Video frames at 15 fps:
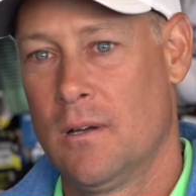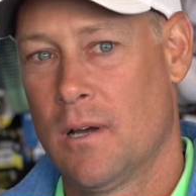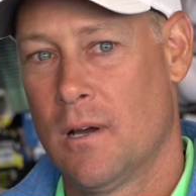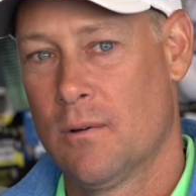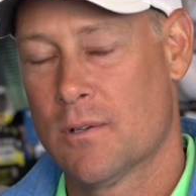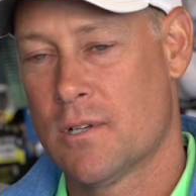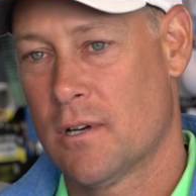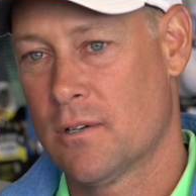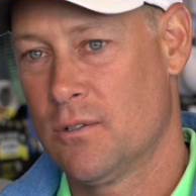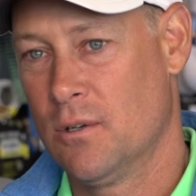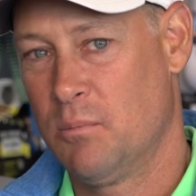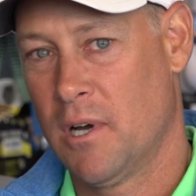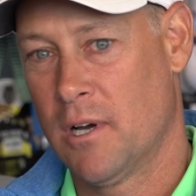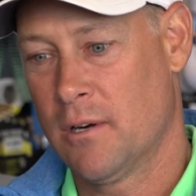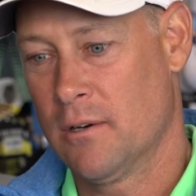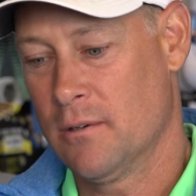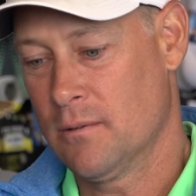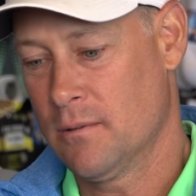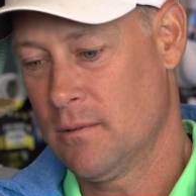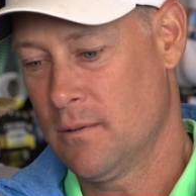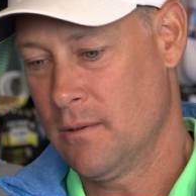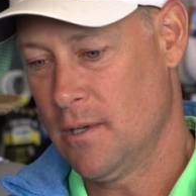I was talking to a punter
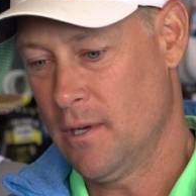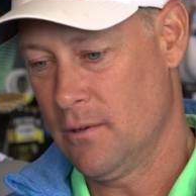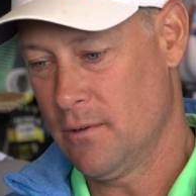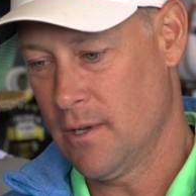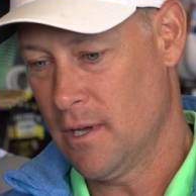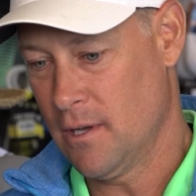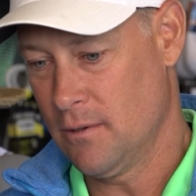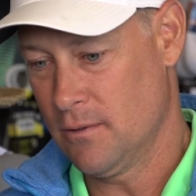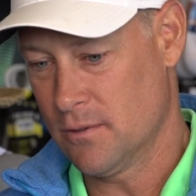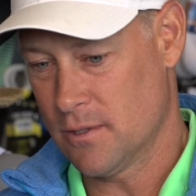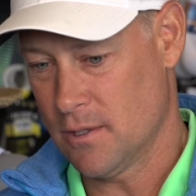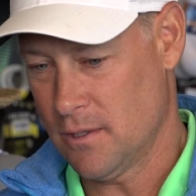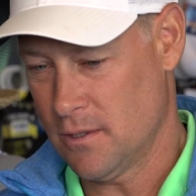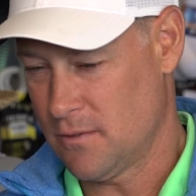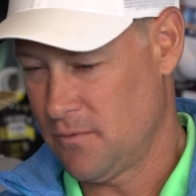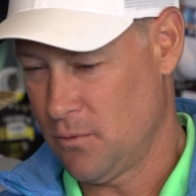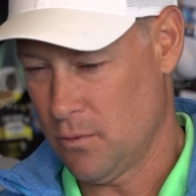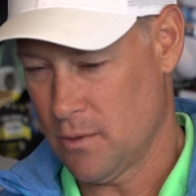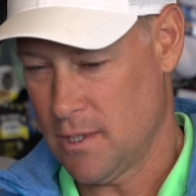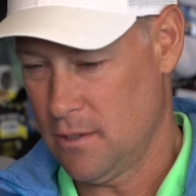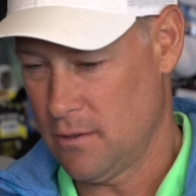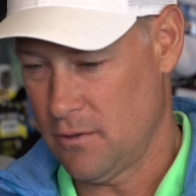the other day who's in his
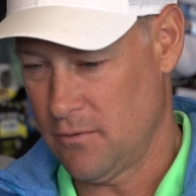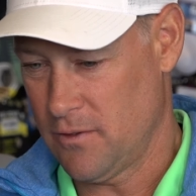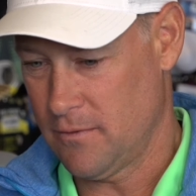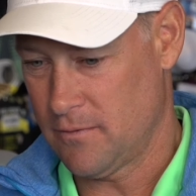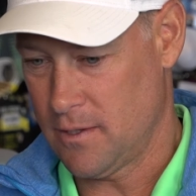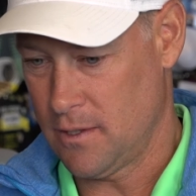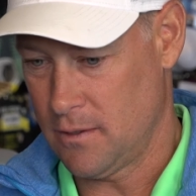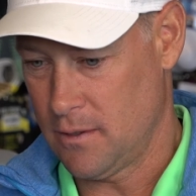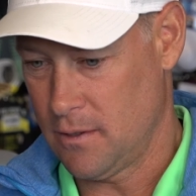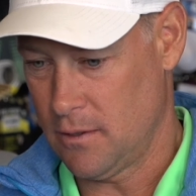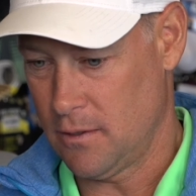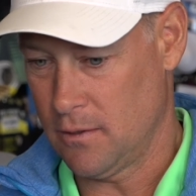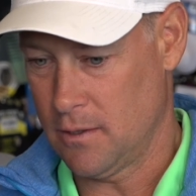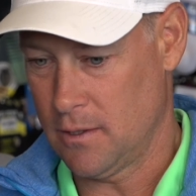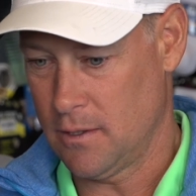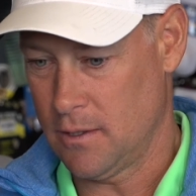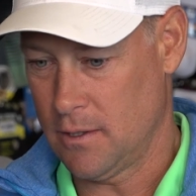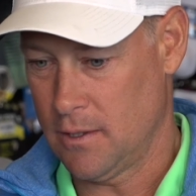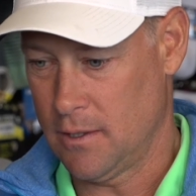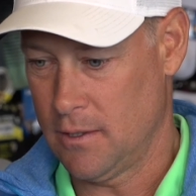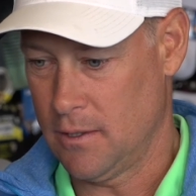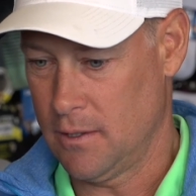14th or 15th year, and
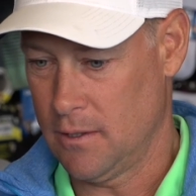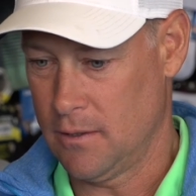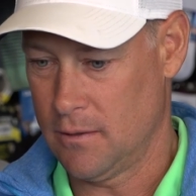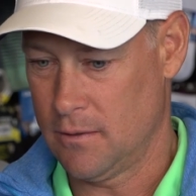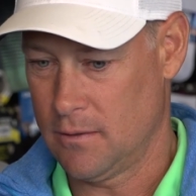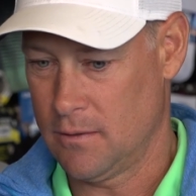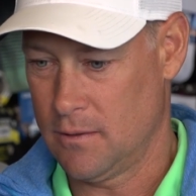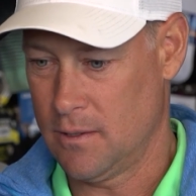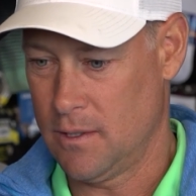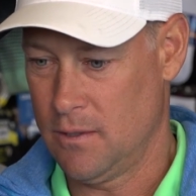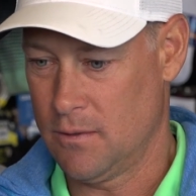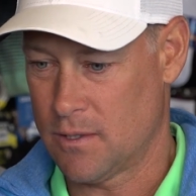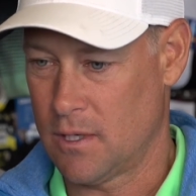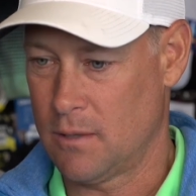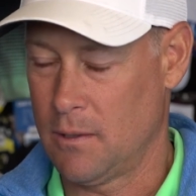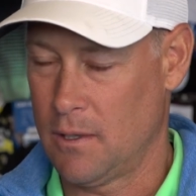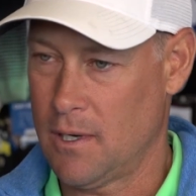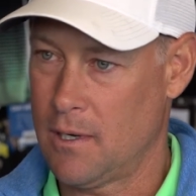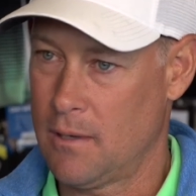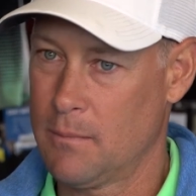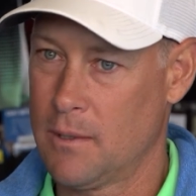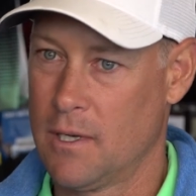and uh, and he was talking about,
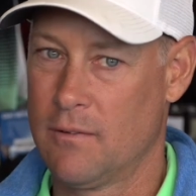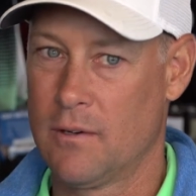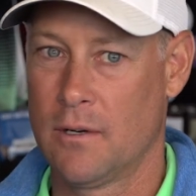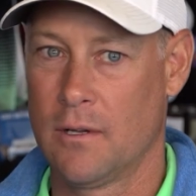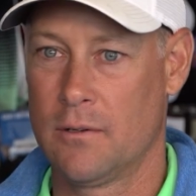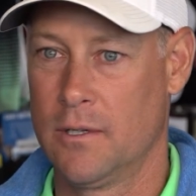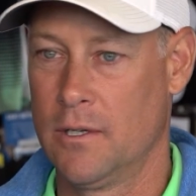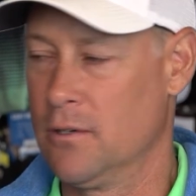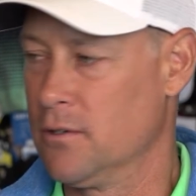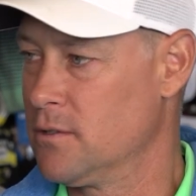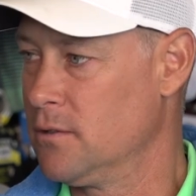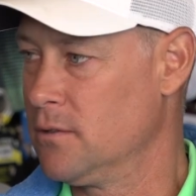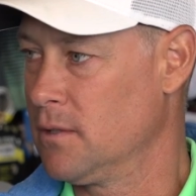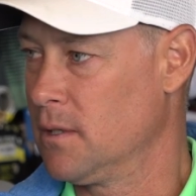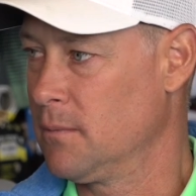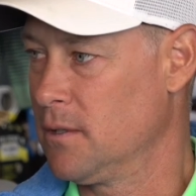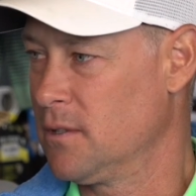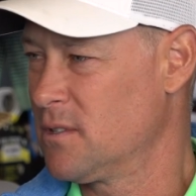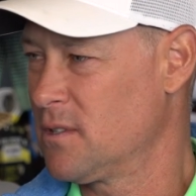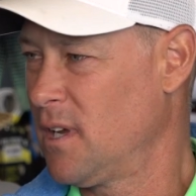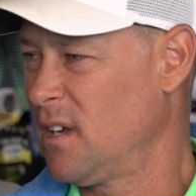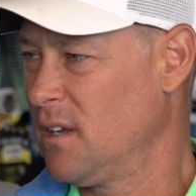ah, I'm going to give it another year or two, and I'm going
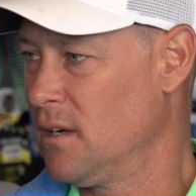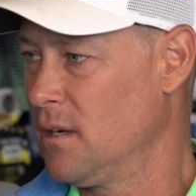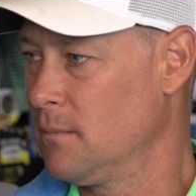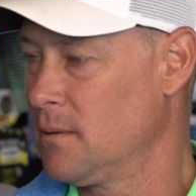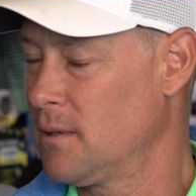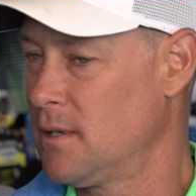to just hang it up.